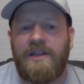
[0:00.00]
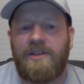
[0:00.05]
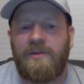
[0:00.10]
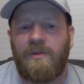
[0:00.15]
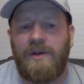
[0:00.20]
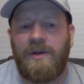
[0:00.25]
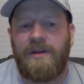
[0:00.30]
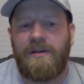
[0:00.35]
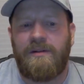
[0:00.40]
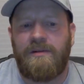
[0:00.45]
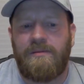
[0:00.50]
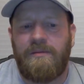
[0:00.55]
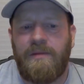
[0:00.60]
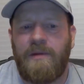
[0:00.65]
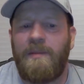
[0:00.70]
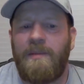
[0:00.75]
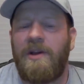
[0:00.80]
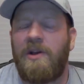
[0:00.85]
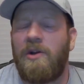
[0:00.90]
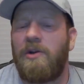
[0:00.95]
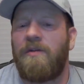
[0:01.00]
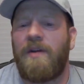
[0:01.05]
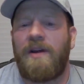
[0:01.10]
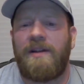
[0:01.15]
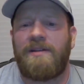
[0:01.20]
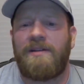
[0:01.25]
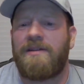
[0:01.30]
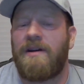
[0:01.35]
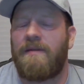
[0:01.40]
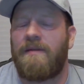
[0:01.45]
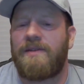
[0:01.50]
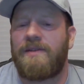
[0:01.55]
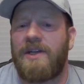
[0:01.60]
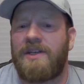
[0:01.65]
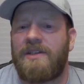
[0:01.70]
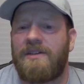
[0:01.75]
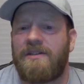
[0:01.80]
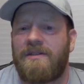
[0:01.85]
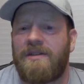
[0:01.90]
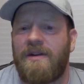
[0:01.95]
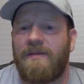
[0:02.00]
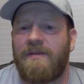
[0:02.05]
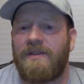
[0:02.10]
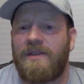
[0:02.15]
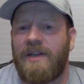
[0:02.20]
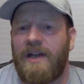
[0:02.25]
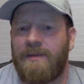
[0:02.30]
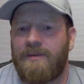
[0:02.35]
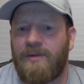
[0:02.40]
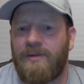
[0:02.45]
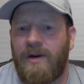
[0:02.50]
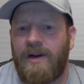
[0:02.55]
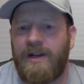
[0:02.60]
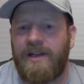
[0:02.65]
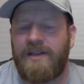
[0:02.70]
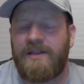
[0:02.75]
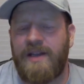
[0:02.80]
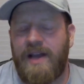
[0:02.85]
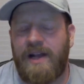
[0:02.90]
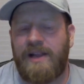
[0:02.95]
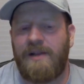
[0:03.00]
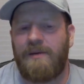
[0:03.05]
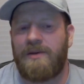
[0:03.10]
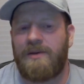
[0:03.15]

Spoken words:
that's what me and you have had this conversation several times, right? Exactly